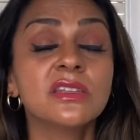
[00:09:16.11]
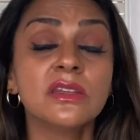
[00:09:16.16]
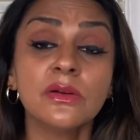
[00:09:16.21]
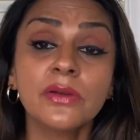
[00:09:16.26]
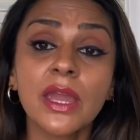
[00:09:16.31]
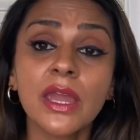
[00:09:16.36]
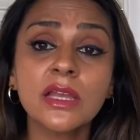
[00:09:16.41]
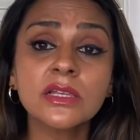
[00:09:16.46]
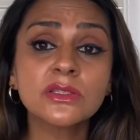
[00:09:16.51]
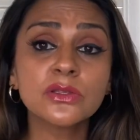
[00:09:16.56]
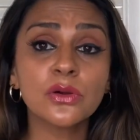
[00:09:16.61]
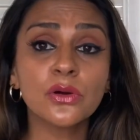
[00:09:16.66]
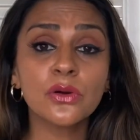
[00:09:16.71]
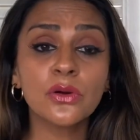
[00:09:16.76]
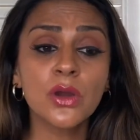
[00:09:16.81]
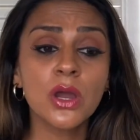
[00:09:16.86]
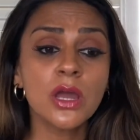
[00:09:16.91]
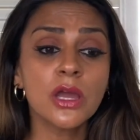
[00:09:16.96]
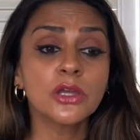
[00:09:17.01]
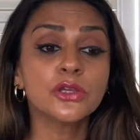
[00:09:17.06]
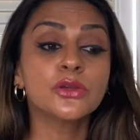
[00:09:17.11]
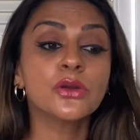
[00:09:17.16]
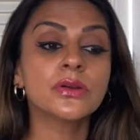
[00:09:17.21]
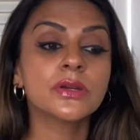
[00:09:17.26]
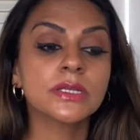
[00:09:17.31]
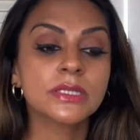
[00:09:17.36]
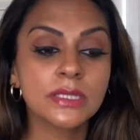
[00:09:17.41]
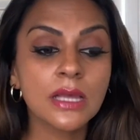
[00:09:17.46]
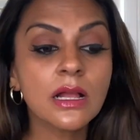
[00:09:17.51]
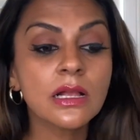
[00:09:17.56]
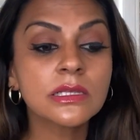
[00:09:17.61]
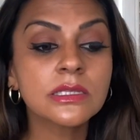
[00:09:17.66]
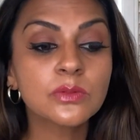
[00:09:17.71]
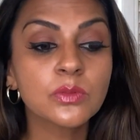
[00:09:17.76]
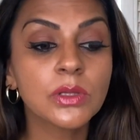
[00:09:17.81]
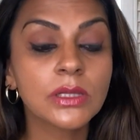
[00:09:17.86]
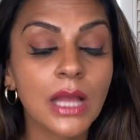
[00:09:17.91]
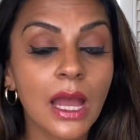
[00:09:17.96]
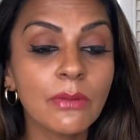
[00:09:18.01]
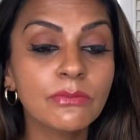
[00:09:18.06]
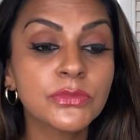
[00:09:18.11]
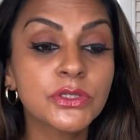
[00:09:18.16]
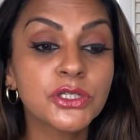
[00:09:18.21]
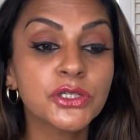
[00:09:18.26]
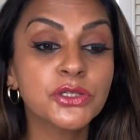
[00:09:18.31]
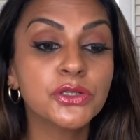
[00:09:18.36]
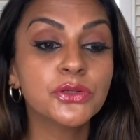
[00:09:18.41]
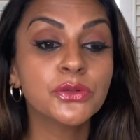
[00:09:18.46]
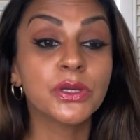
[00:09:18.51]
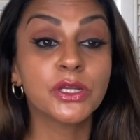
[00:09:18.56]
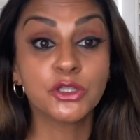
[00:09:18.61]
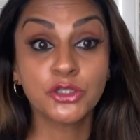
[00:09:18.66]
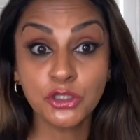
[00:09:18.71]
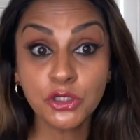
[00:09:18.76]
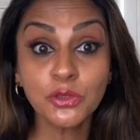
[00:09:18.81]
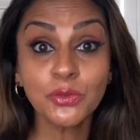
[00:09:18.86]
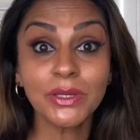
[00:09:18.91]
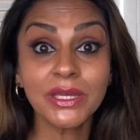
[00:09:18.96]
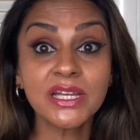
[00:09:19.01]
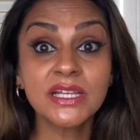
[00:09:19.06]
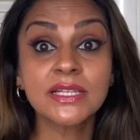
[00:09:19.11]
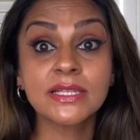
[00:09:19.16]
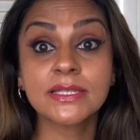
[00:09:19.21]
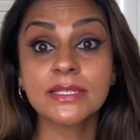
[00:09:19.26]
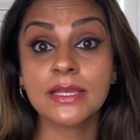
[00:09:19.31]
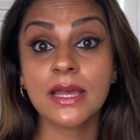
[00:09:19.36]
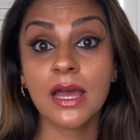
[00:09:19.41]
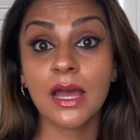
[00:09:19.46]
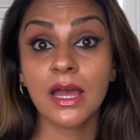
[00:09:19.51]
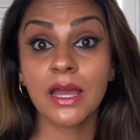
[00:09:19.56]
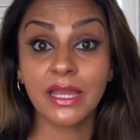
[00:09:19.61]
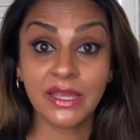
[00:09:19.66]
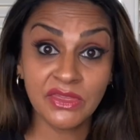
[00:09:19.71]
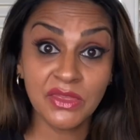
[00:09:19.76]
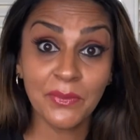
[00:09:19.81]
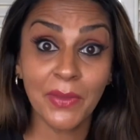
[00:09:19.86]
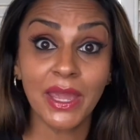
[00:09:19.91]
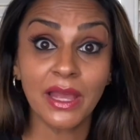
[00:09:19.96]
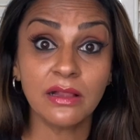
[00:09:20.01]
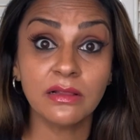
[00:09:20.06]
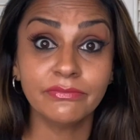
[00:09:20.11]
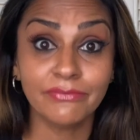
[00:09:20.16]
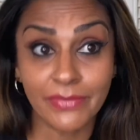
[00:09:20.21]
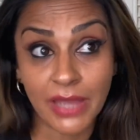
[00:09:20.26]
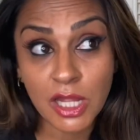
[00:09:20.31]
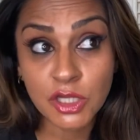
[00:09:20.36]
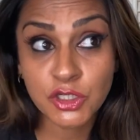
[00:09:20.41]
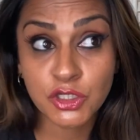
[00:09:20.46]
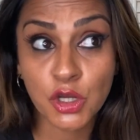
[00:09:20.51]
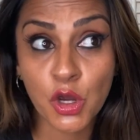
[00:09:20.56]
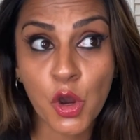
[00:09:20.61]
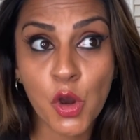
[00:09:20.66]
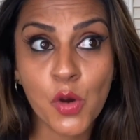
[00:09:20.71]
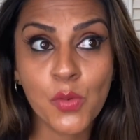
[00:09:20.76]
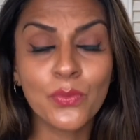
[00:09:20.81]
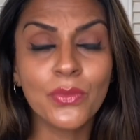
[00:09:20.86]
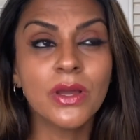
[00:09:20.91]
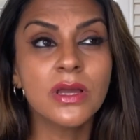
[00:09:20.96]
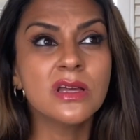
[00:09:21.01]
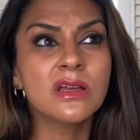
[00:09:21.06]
okay, so your results will come to you in 2 weeks in the mail at your home.